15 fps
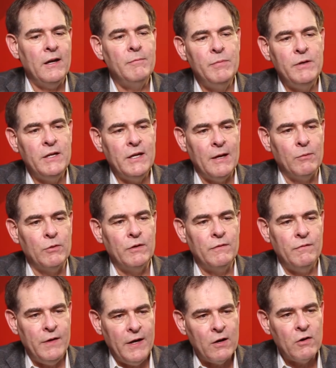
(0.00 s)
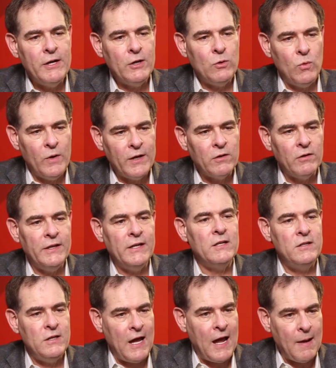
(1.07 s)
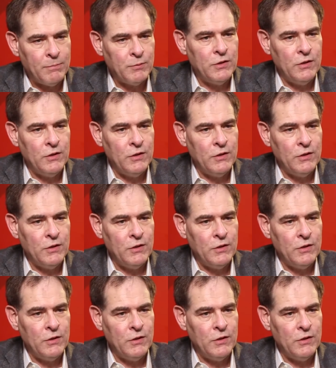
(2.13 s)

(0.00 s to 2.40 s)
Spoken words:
of being able to very quickly adapt